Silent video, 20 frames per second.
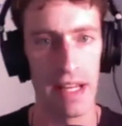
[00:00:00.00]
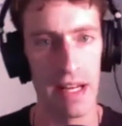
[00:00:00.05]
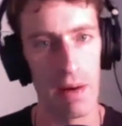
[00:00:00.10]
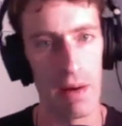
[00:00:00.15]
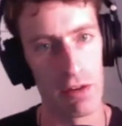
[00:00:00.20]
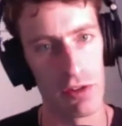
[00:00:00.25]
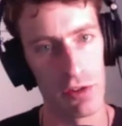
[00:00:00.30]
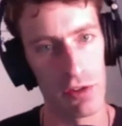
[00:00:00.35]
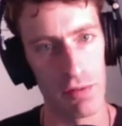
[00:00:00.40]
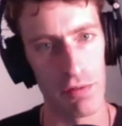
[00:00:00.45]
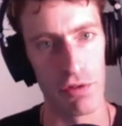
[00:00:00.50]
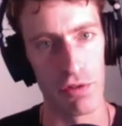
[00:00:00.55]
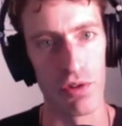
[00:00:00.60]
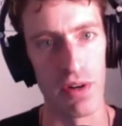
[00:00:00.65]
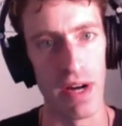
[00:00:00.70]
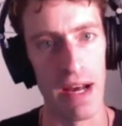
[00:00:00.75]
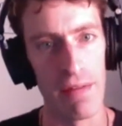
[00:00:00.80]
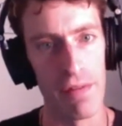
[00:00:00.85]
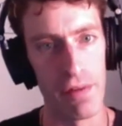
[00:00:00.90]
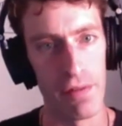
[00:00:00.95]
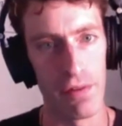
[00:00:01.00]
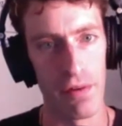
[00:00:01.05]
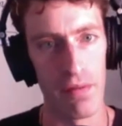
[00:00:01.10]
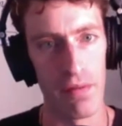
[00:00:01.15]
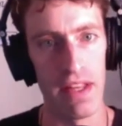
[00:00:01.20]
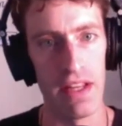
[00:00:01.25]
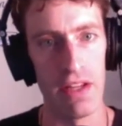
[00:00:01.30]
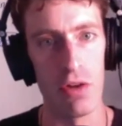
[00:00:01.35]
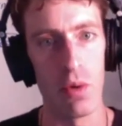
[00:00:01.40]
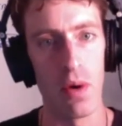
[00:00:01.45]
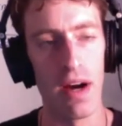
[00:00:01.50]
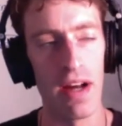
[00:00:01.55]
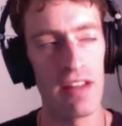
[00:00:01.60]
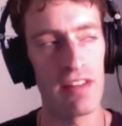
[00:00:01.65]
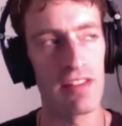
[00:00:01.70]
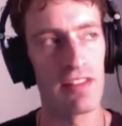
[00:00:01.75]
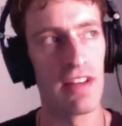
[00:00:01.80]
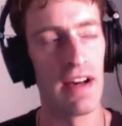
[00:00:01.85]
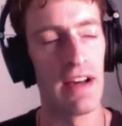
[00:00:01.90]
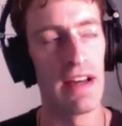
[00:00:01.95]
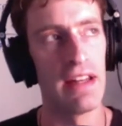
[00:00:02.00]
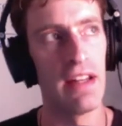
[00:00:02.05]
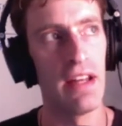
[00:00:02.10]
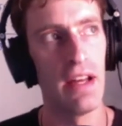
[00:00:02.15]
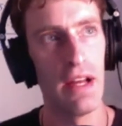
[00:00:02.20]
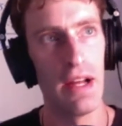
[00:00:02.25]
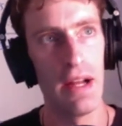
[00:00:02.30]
and I was sort of driving from the UI side,